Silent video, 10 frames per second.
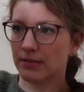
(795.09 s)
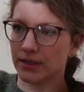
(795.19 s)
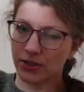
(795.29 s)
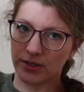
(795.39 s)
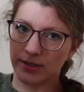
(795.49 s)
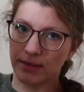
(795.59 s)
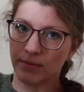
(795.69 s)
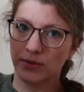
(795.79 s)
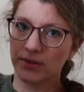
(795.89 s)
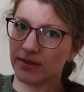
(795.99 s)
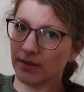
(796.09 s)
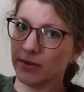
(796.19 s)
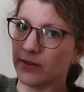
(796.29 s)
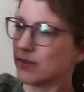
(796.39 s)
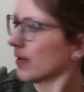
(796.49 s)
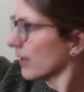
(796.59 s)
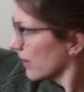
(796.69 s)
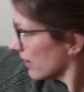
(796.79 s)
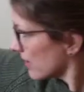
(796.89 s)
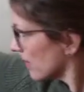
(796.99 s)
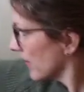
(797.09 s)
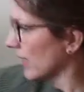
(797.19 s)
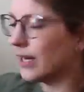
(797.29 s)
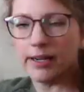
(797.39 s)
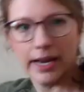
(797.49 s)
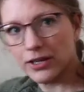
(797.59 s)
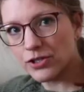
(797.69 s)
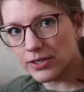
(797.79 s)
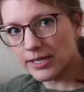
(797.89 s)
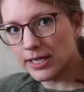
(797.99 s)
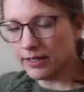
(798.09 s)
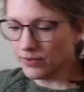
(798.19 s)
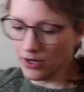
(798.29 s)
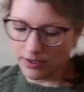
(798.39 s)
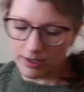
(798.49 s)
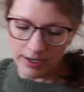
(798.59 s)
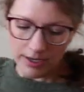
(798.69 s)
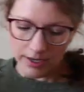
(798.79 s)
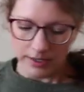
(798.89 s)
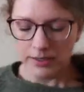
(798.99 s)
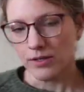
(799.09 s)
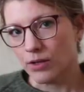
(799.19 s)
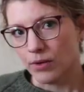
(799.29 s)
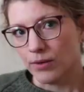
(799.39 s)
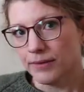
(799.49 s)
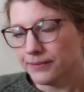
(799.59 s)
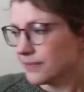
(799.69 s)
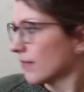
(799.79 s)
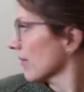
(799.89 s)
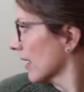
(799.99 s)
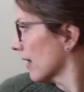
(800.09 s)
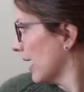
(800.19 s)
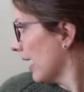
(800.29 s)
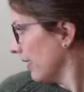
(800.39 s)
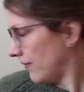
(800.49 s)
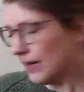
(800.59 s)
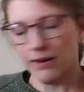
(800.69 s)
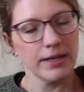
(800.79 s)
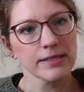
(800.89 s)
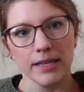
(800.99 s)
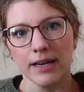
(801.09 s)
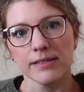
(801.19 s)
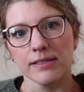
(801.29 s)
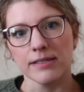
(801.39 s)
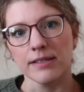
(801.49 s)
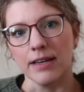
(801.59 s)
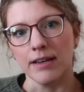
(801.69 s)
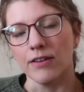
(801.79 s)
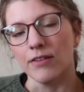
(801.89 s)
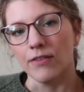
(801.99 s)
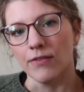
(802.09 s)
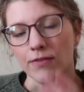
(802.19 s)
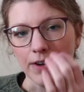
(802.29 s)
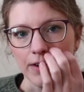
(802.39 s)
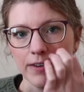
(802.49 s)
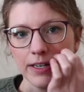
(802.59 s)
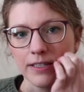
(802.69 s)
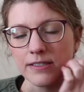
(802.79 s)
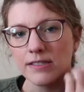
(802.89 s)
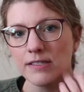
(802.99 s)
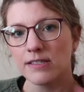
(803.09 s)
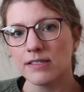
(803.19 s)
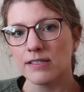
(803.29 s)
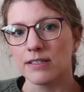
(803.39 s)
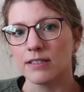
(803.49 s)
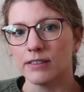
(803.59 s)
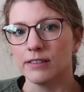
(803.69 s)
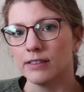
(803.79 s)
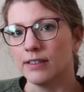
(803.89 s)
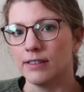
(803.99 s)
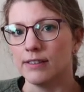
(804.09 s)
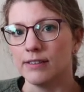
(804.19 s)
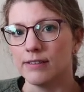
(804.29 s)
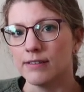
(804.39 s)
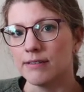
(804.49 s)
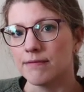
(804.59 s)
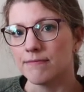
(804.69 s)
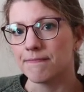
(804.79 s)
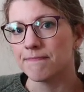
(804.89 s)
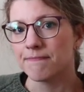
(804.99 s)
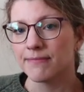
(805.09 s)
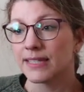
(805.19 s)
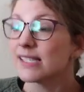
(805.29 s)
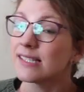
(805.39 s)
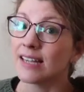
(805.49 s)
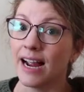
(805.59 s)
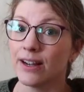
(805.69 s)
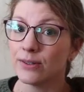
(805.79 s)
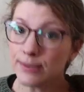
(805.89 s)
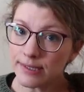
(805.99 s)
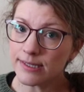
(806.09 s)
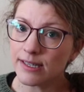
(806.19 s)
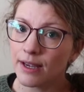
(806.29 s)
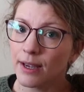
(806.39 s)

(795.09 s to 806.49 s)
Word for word: Well, I shouldn't say most, some of a sweater in this one and an extra skein of yarn. So they have various sizes and various um, styles.